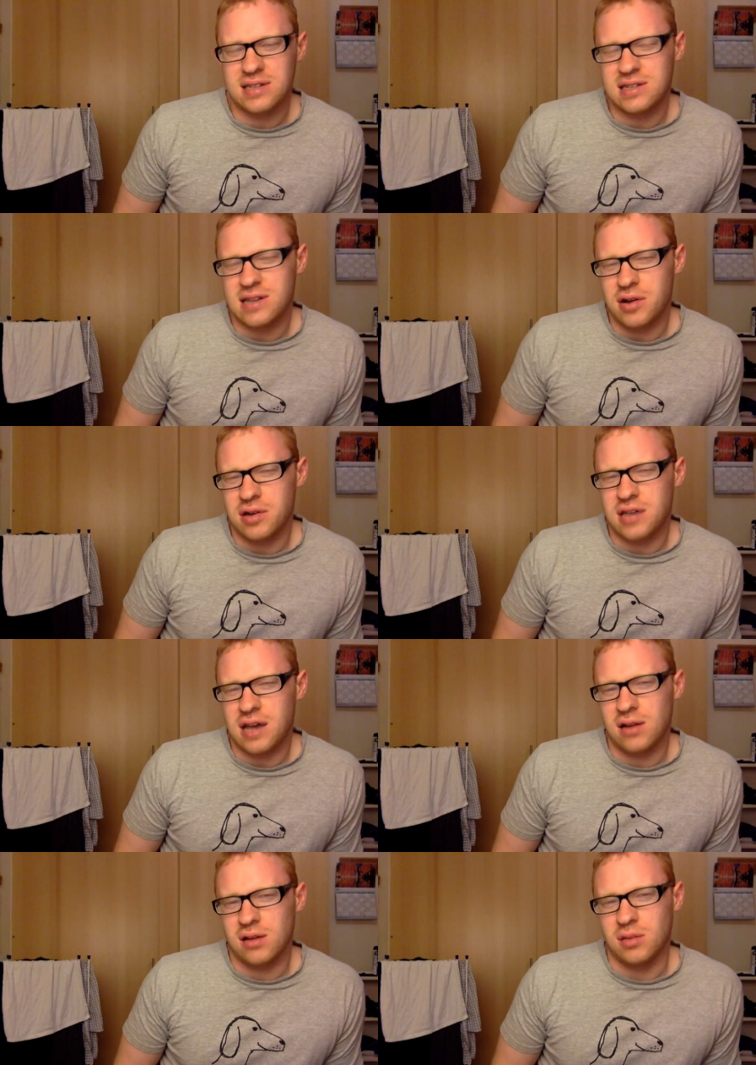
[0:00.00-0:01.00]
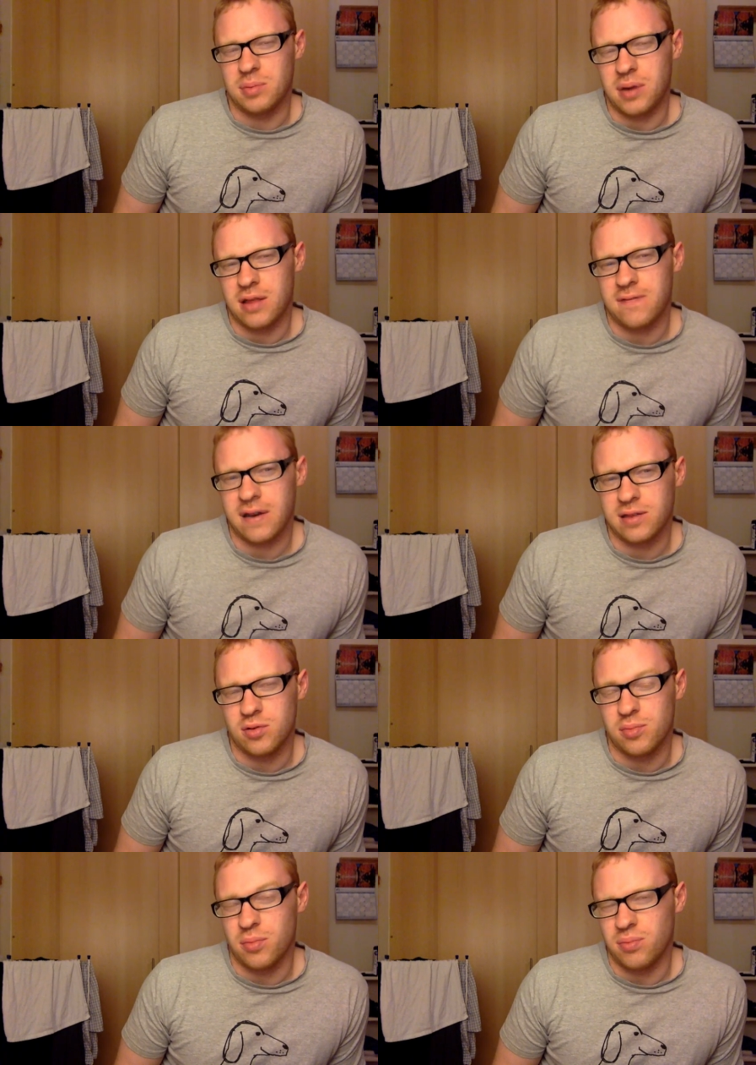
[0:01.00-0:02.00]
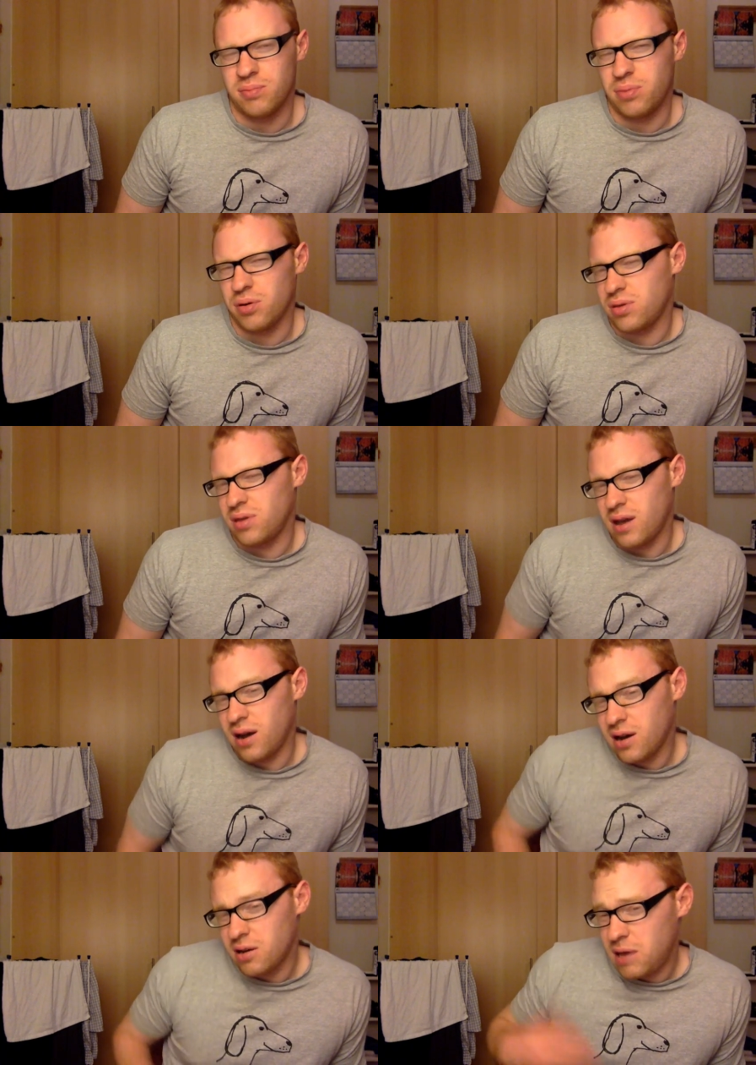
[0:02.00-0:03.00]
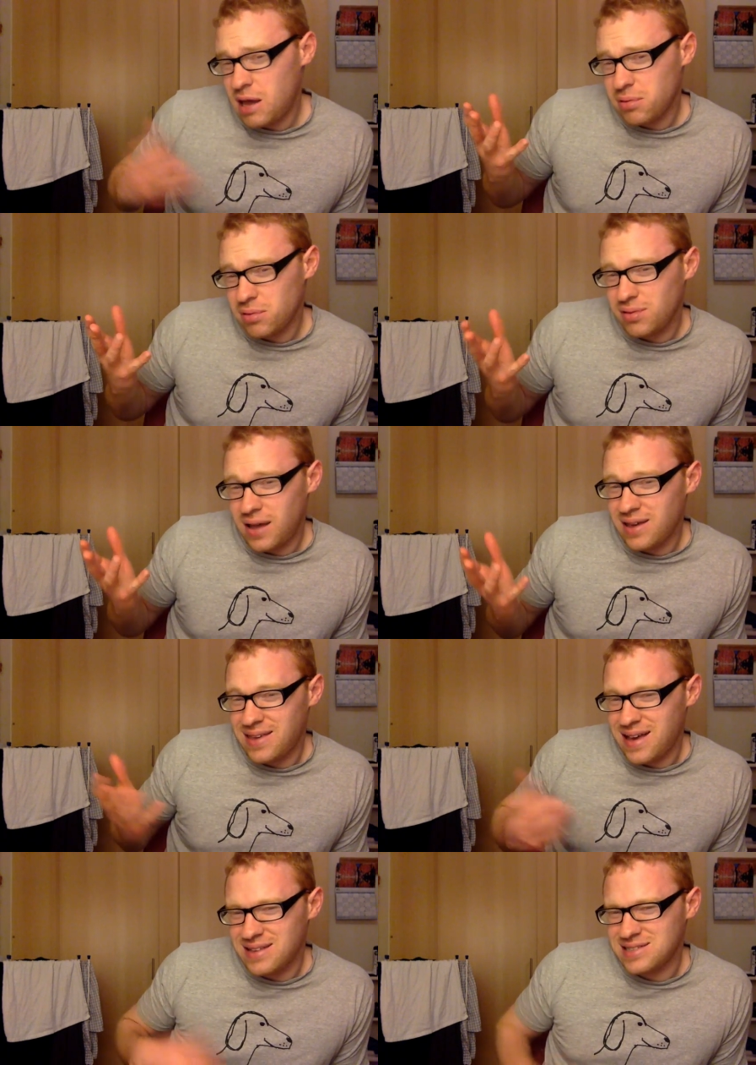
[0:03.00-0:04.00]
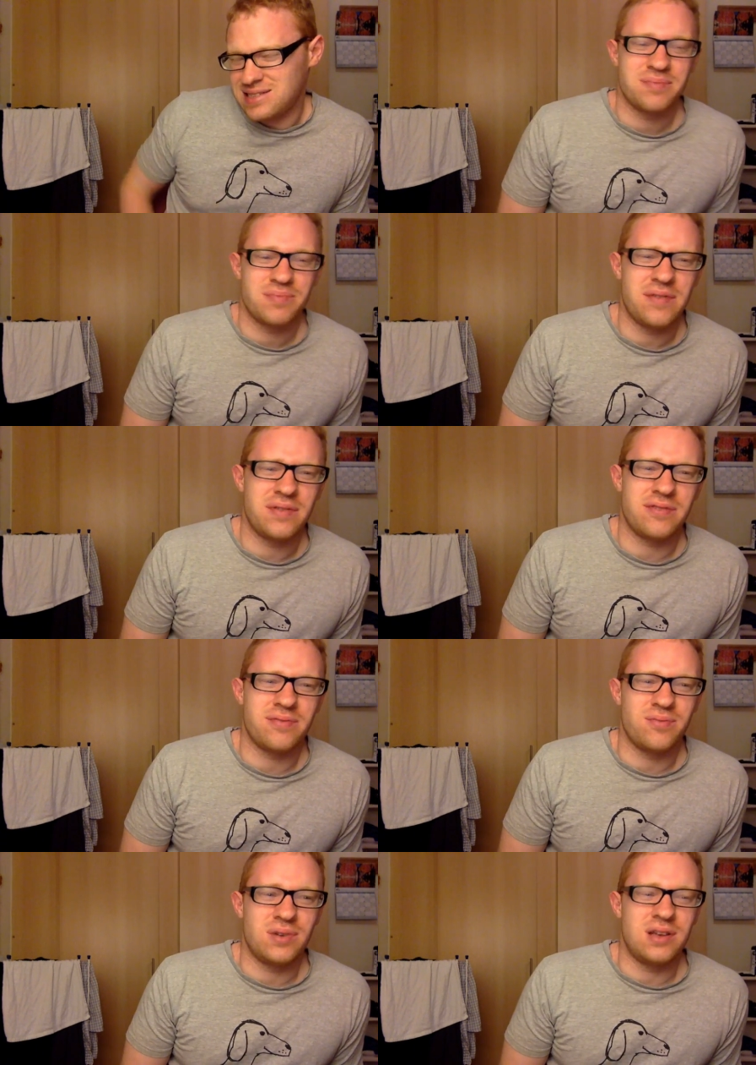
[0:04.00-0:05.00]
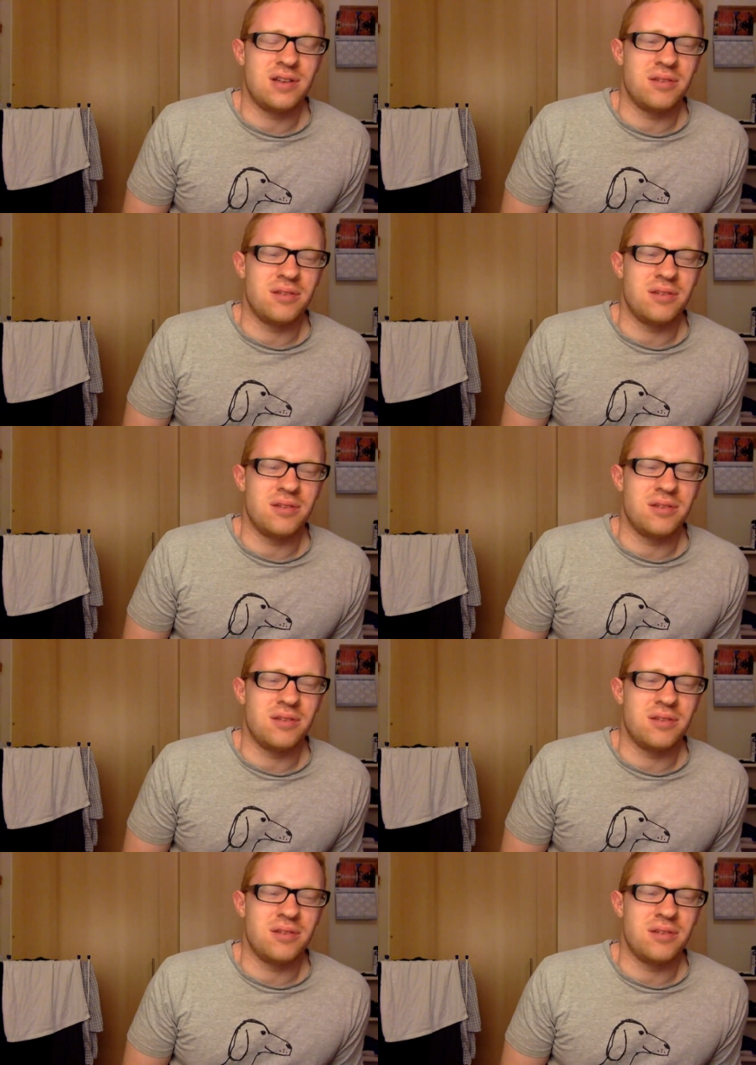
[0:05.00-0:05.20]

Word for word: it is narrowed down a little bit by the fact that we're both young people, I guess. Even if we, you know,